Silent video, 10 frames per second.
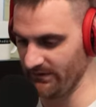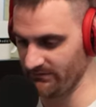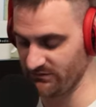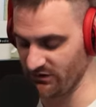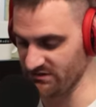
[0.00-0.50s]
it
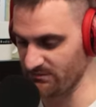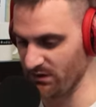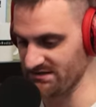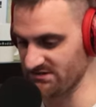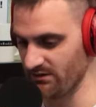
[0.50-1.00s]
starts the
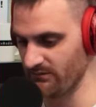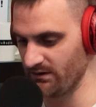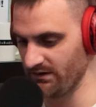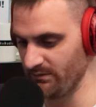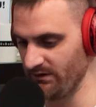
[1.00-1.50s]
process over,
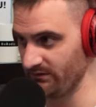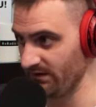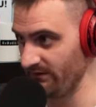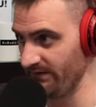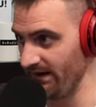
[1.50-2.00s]
and EPA is
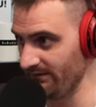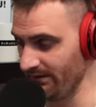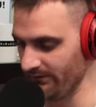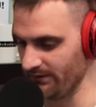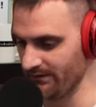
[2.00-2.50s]
kind of that
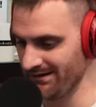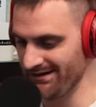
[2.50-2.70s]
other